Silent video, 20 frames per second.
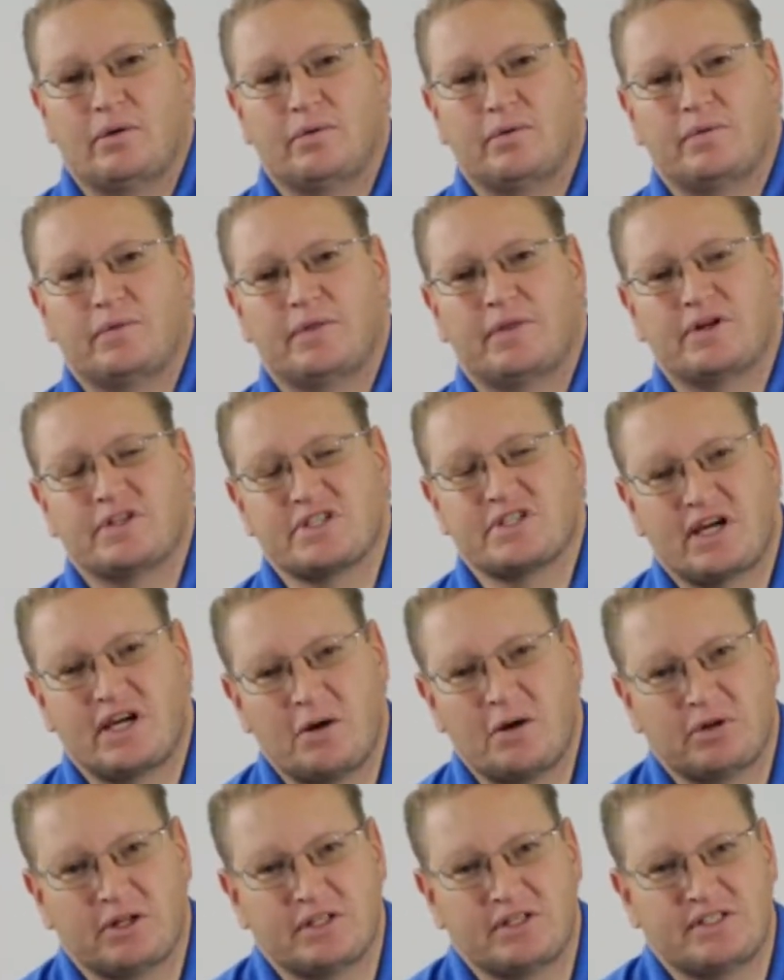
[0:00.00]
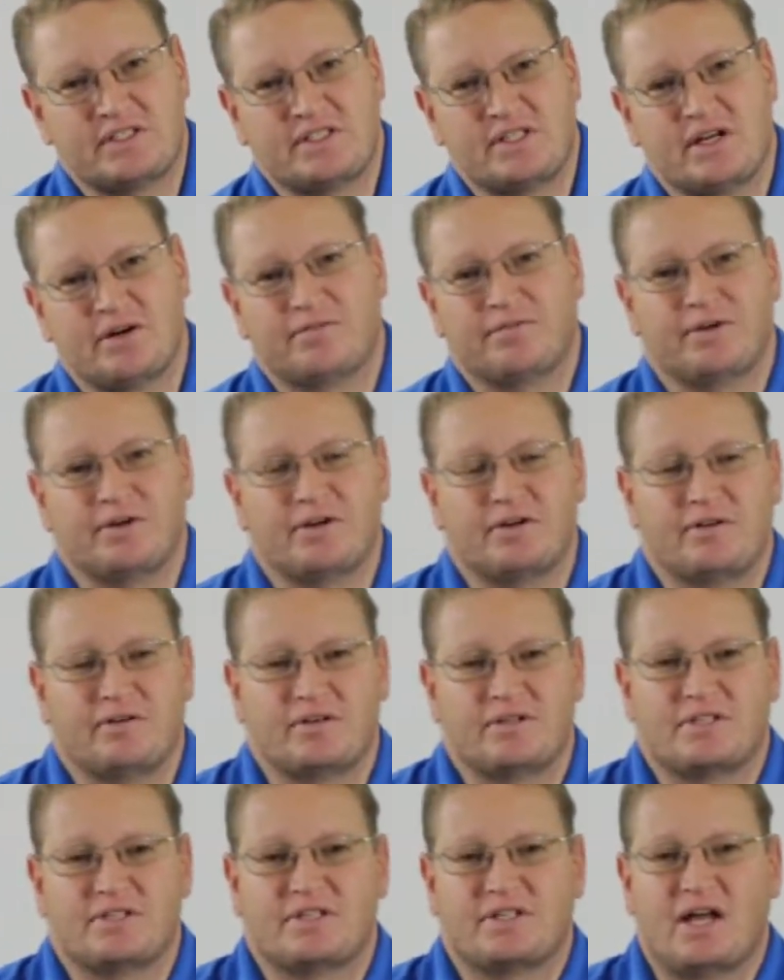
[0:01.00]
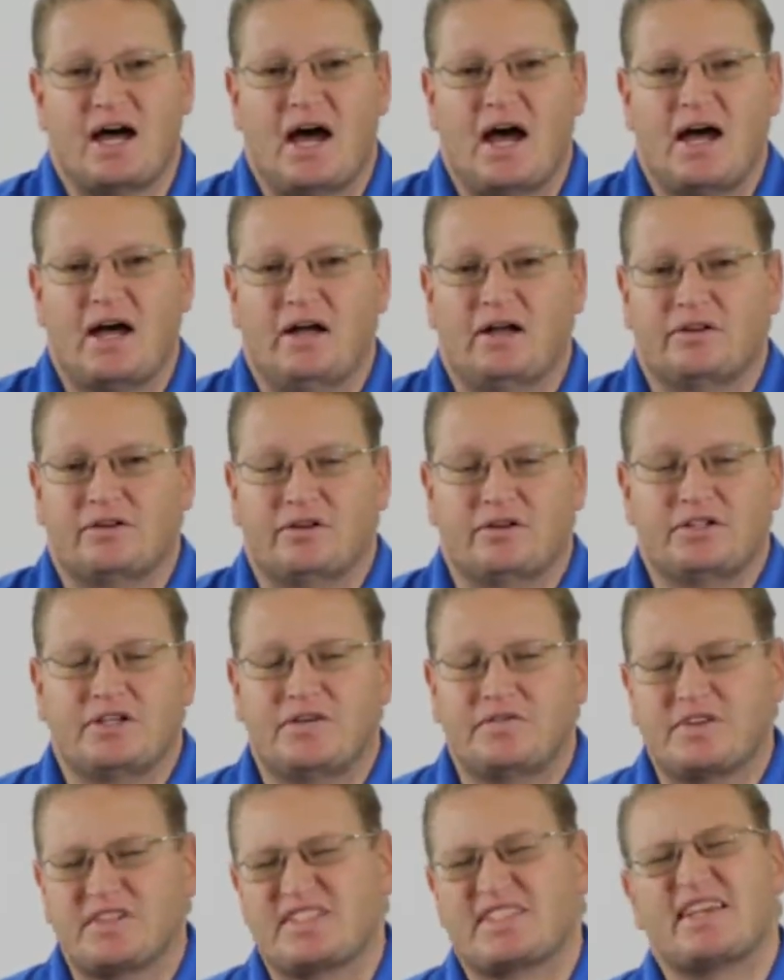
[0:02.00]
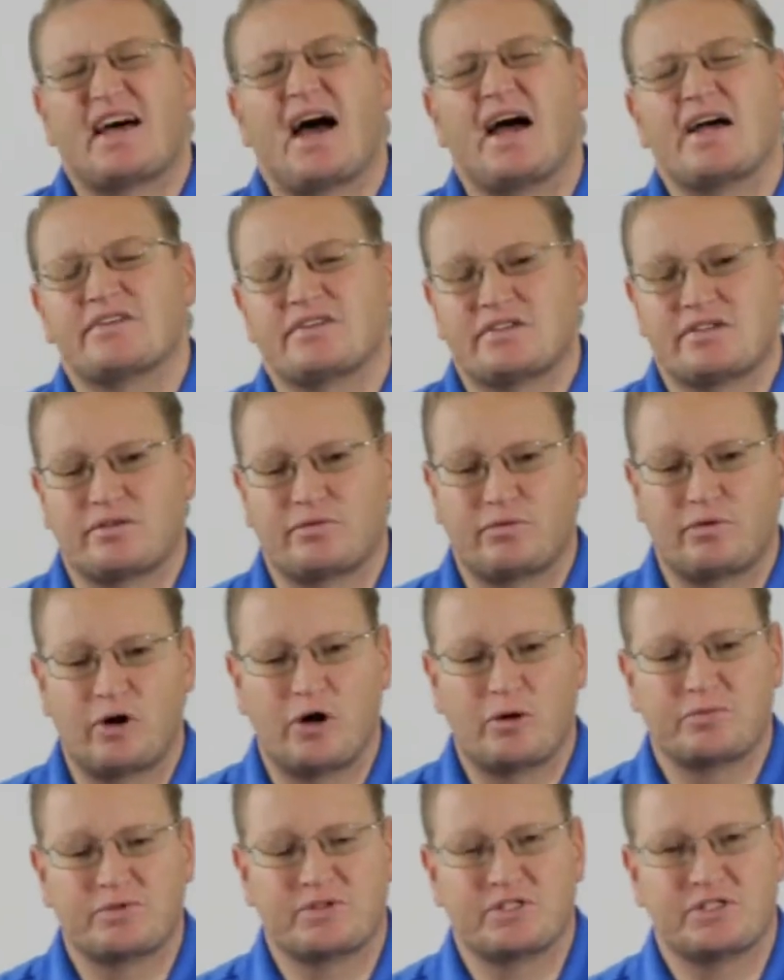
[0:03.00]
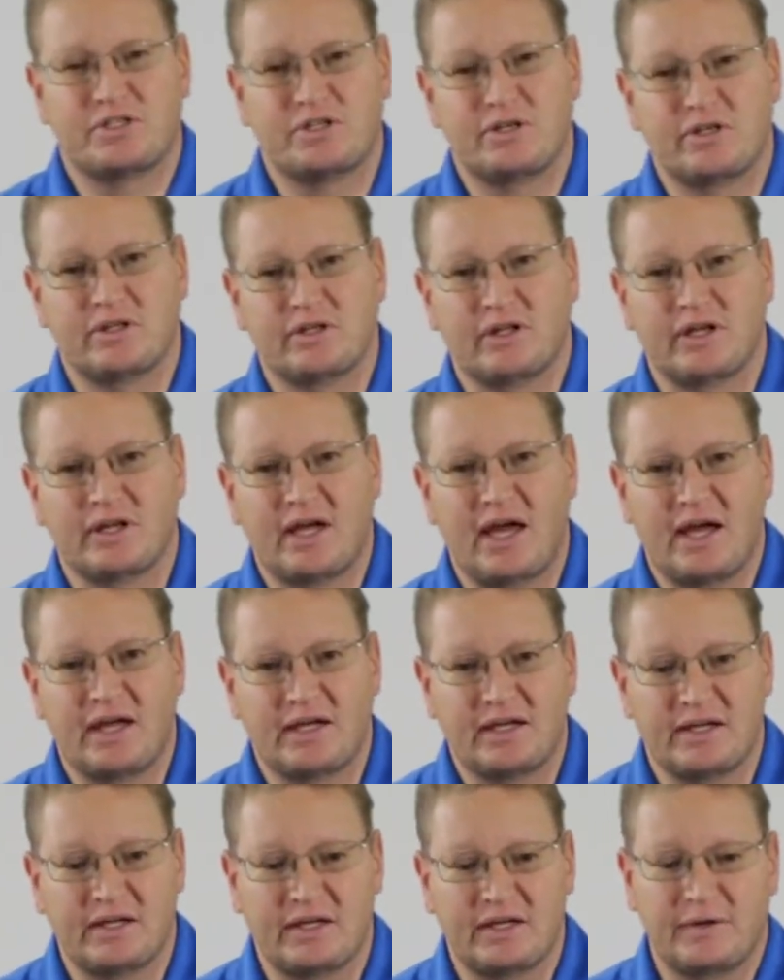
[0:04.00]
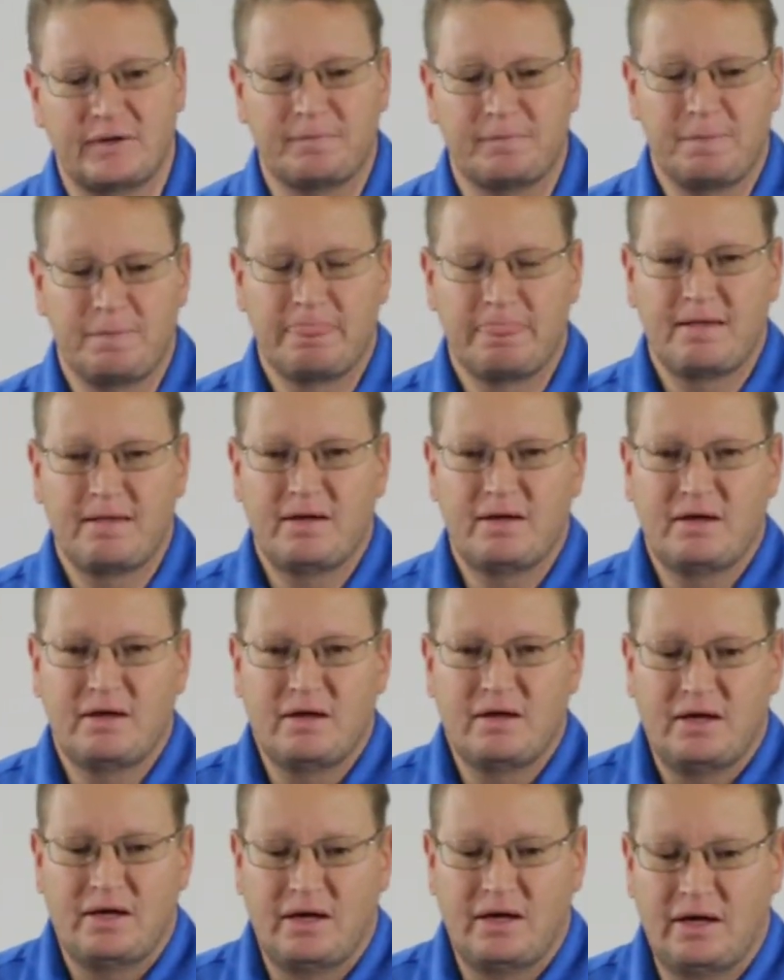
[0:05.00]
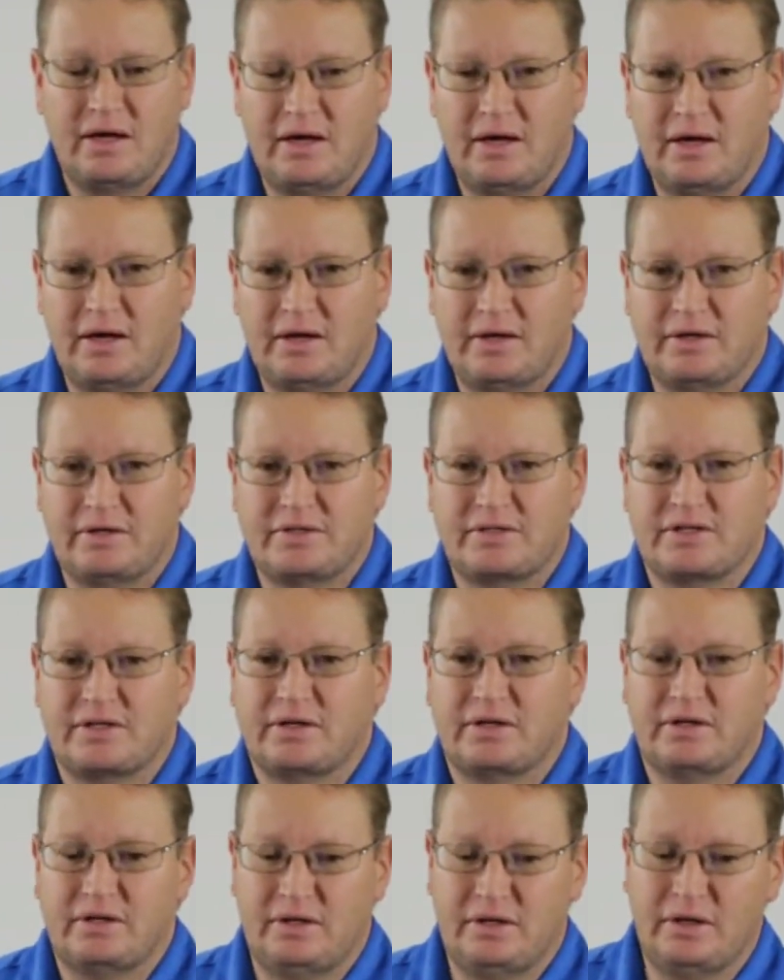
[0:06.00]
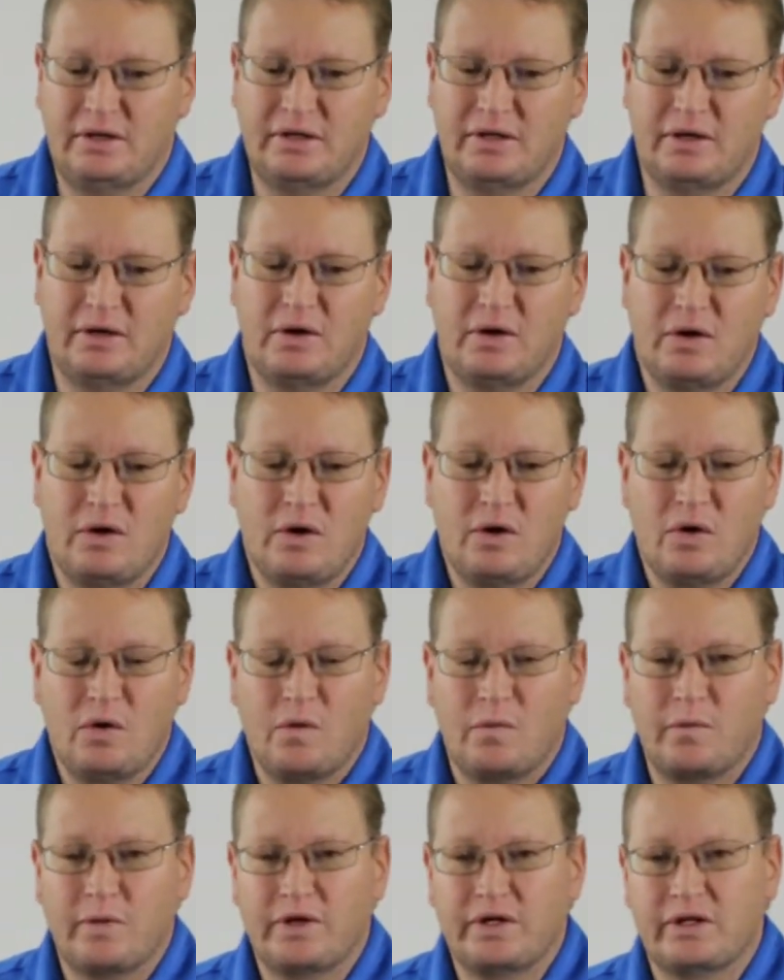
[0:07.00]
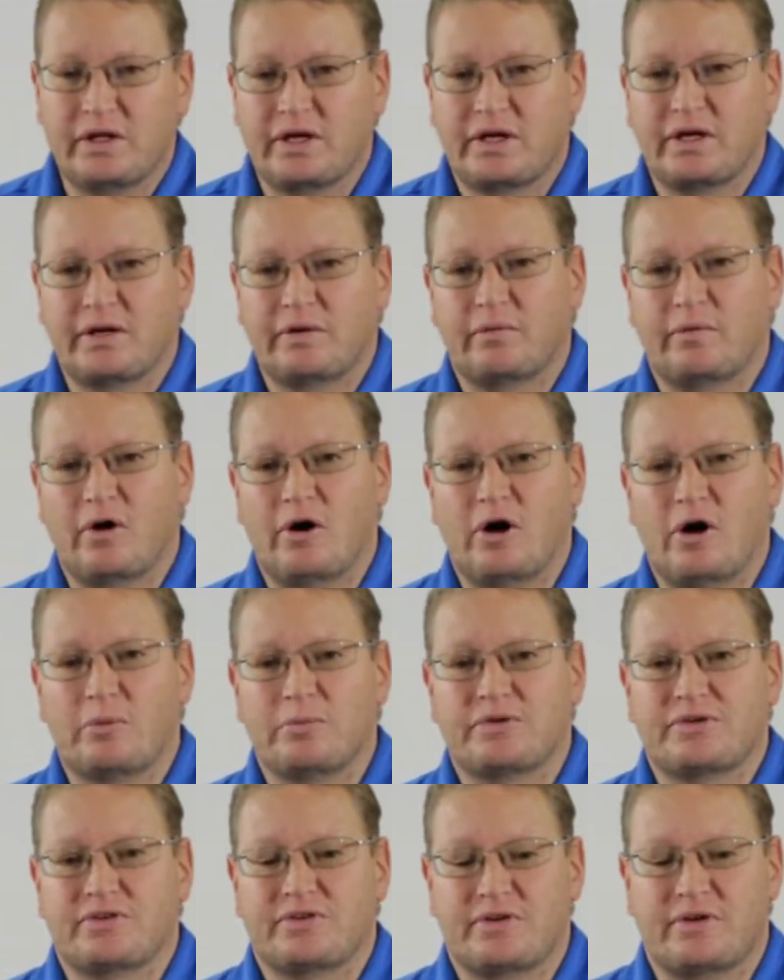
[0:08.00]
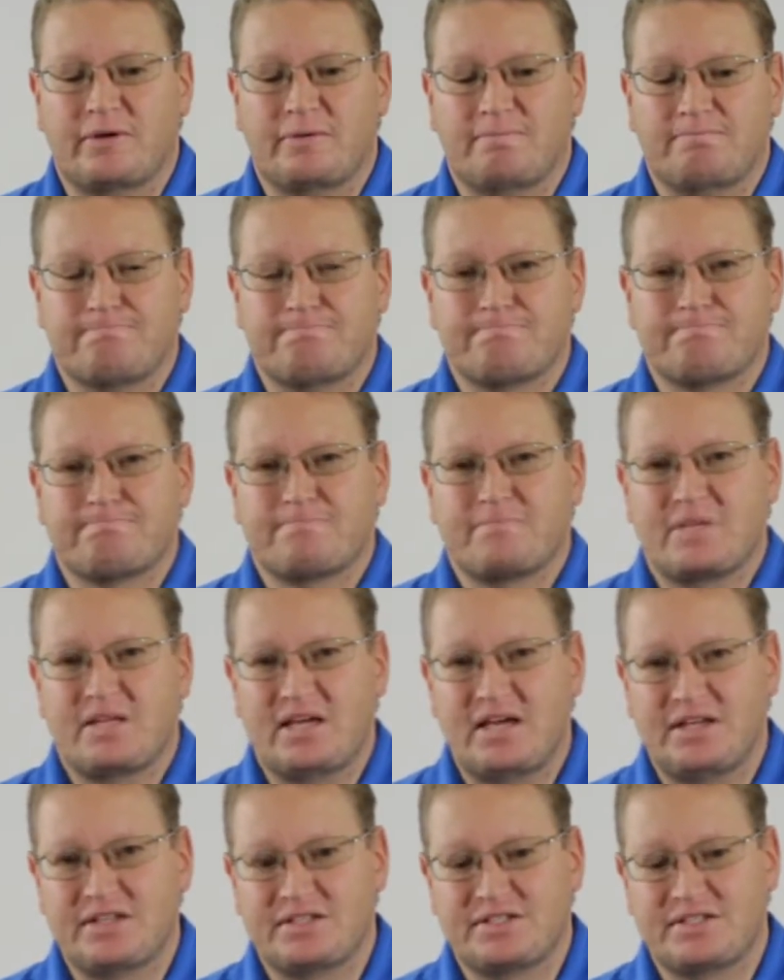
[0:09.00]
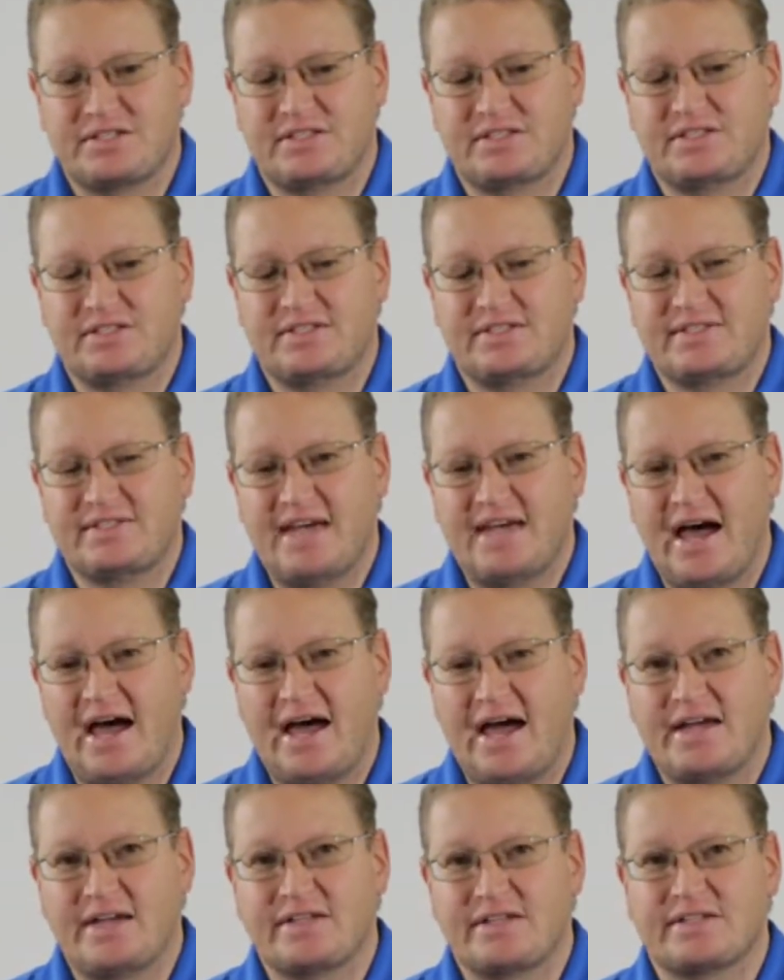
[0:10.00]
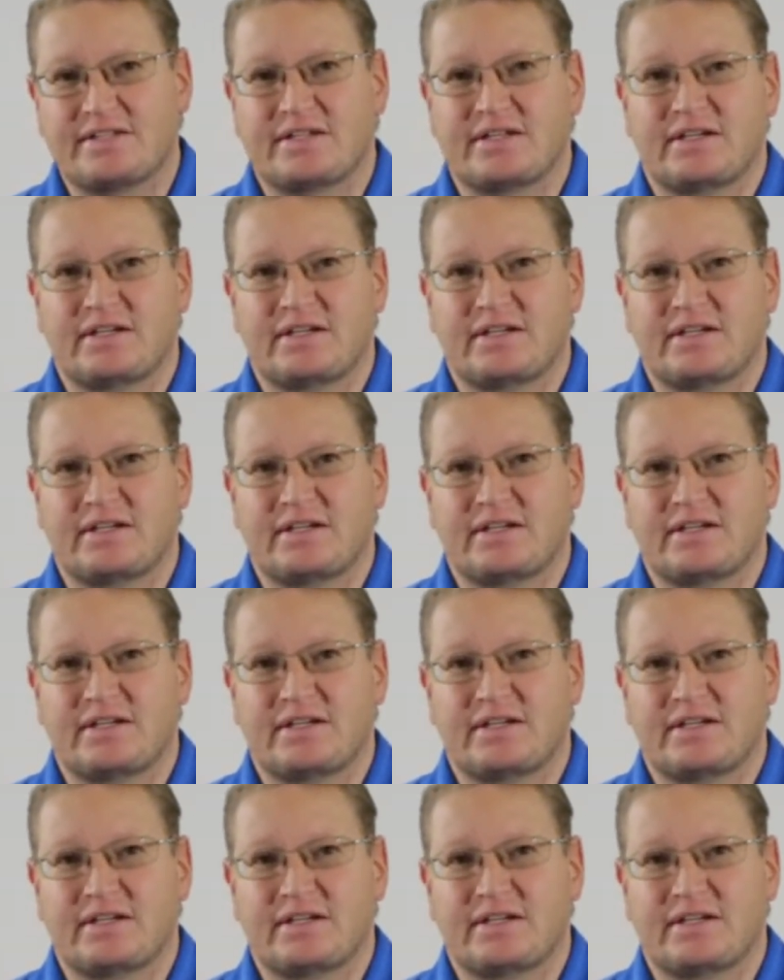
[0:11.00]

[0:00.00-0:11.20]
there's a couple of different styles or different sizes of ropes that you can look at getting. And when you look at ropes and the size,